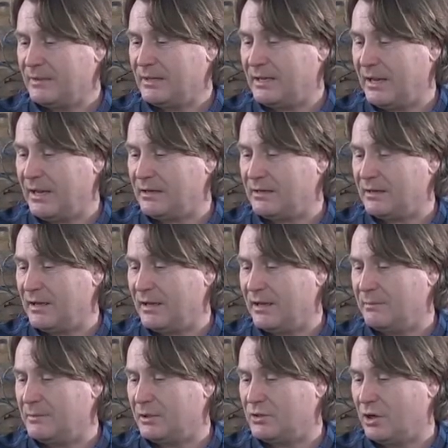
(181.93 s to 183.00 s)
Kit
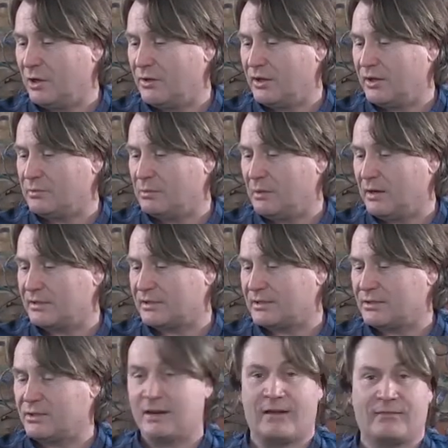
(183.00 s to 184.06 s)
McDonough as well says
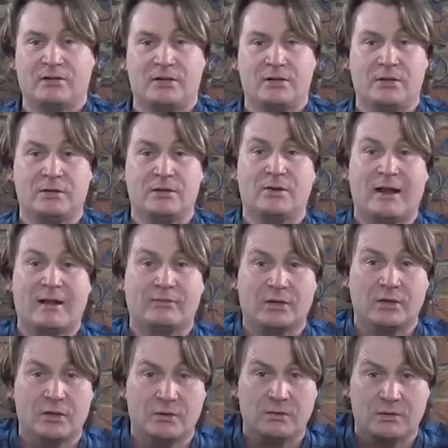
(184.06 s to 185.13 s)
good afternoon
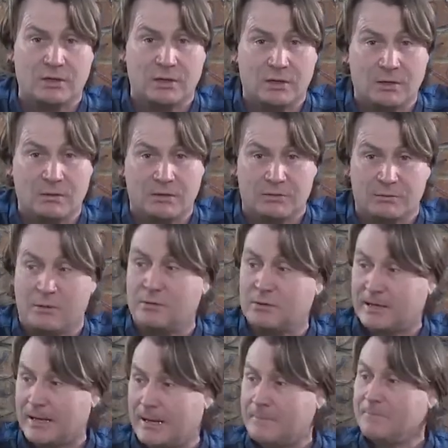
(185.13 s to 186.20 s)
to you as well,
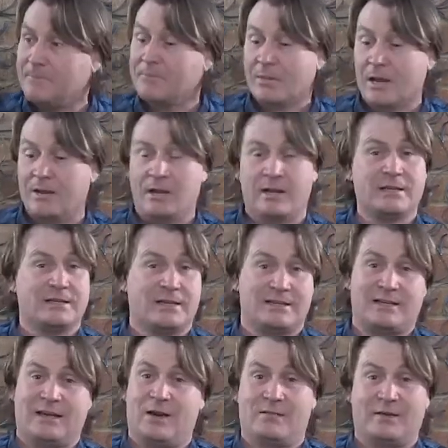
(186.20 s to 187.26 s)
Kit. And I can just
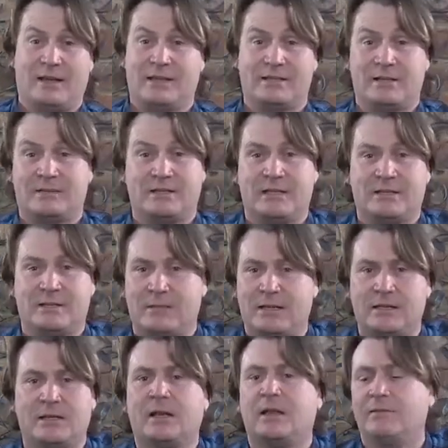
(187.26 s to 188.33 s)
see over here, so see some of
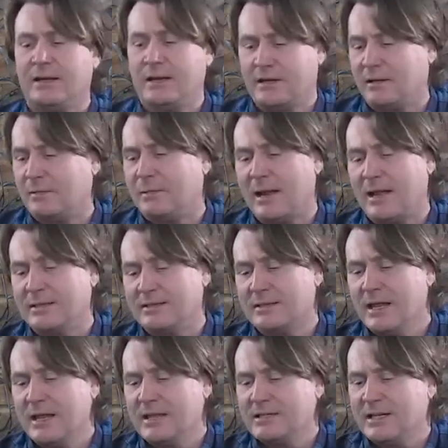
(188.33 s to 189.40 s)
these lovely little plants
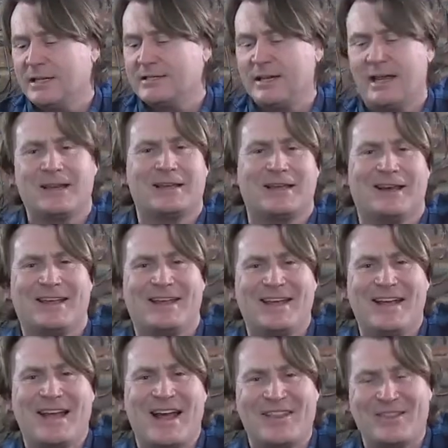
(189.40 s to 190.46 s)
just delicately
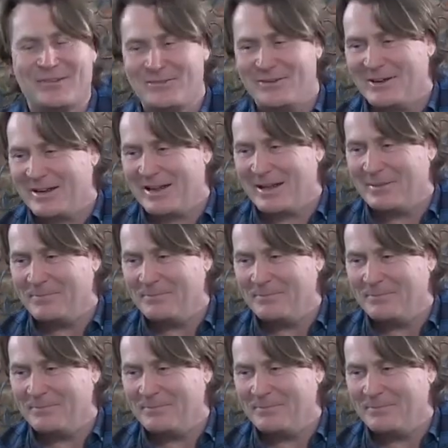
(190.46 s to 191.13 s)
at the front here.